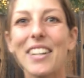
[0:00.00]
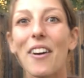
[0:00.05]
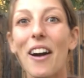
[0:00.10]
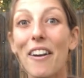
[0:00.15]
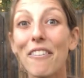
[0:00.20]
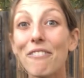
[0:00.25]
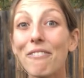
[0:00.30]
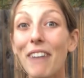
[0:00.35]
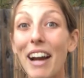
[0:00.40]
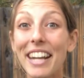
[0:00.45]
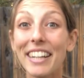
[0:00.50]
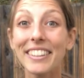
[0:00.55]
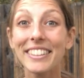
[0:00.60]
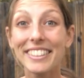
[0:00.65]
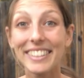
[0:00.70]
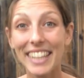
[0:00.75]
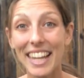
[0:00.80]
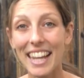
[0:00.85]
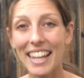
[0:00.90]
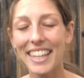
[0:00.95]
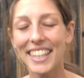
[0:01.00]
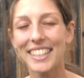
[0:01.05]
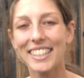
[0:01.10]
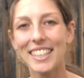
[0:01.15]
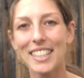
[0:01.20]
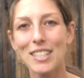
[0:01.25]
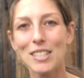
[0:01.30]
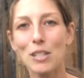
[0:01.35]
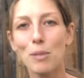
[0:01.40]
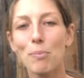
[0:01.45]
our final challenge
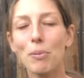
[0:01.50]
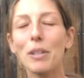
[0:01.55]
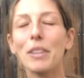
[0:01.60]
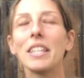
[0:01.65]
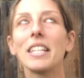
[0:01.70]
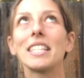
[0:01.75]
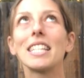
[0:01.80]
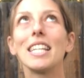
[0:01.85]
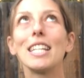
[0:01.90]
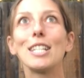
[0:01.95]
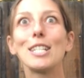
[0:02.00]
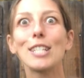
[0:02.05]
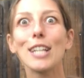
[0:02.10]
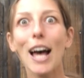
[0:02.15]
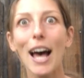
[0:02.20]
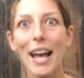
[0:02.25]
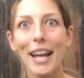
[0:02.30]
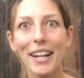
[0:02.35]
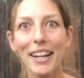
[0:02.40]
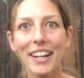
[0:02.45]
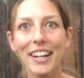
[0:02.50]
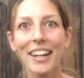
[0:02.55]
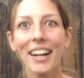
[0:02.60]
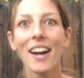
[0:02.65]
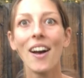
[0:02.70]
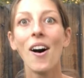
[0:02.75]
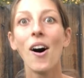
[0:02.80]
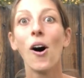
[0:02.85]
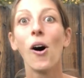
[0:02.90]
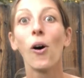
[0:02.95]
is to put this entire
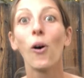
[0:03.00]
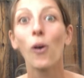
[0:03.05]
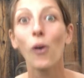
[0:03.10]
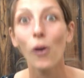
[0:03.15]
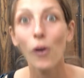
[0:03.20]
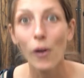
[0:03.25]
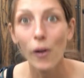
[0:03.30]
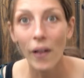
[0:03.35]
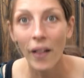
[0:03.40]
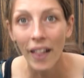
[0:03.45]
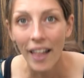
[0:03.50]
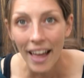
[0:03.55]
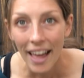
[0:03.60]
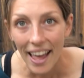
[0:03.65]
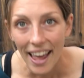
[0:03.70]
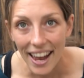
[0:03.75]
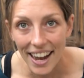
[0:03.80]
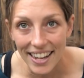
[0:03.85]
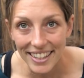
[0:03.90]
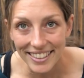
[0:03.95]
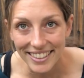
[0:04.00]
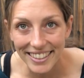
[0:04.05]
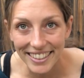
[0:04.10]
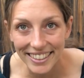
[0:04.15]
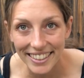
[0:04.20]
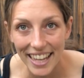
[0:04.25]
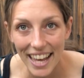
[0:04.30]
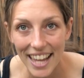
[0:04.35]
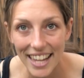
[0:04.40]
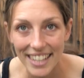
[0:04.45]
whole
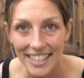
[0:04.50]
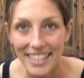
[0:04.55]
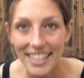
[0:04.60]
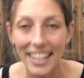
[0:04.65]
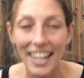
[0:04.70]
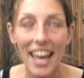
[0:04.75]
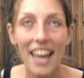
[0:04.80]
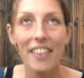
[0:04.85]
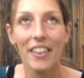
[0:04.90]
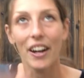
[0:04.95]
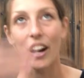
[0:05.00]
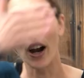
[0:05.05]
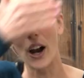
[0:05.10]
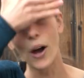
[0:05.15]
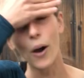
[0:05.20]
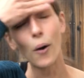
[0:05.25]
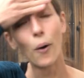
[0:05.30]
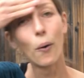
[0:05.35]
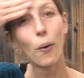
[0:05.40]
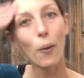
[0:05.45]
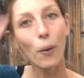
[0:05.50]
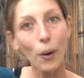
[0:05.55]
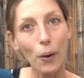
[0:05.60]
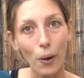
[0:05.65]
enchilada together. Woo!